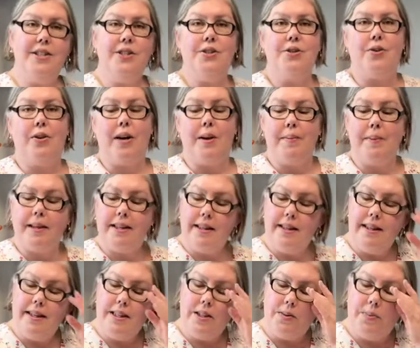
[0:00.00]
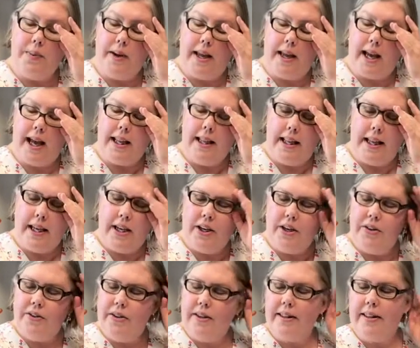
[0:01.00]
story, but this week I'd like
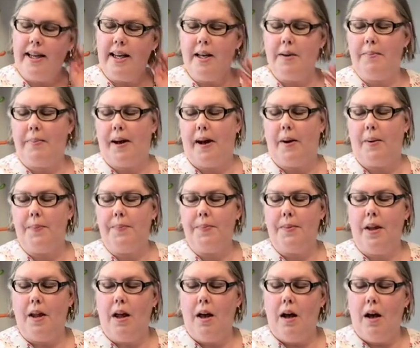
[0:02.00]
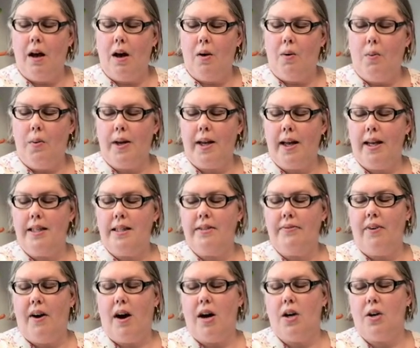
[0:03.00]
you to think about what kinds of
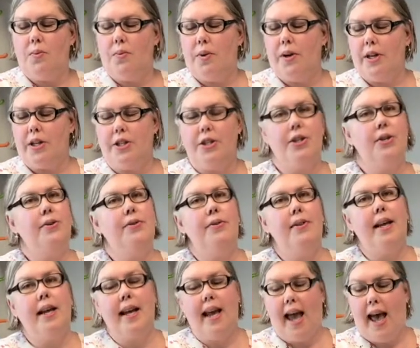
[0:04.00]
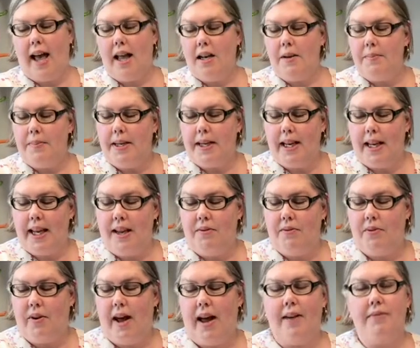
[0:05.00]
hard work do you think Adam and Eve
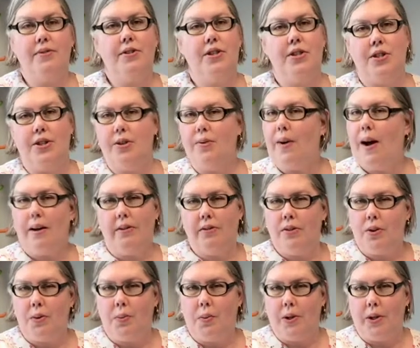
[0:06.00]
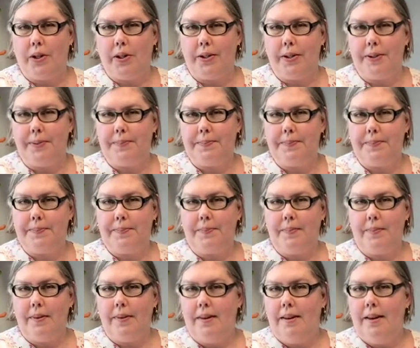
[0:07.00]
will have to do out in the world?
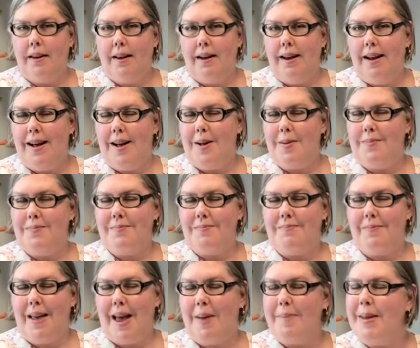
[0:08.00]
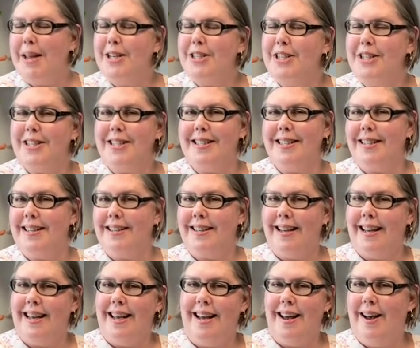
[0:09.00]
I'm anxious to
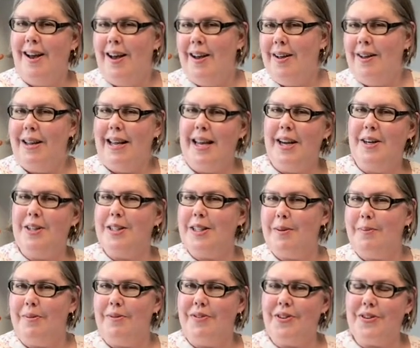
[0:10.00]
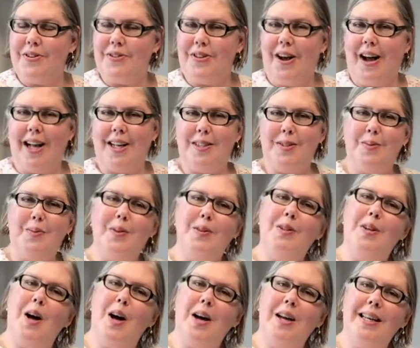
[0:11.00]
hear some of your thoughts. We'll
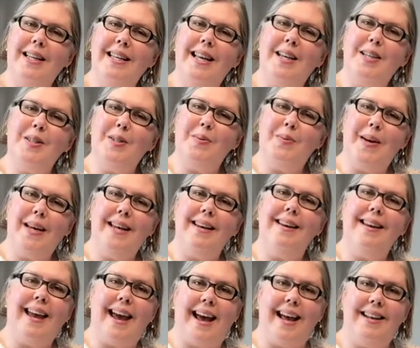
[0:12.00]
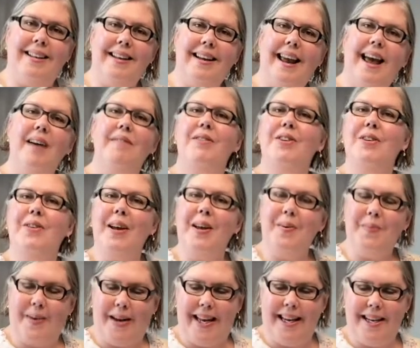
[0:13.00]
talk next week again. Have a great
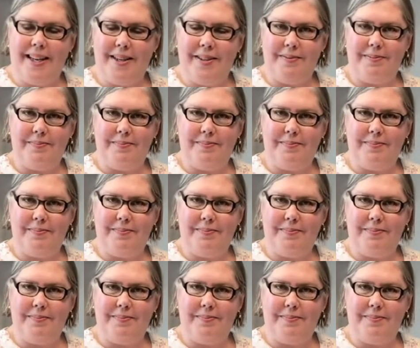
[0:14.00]
week.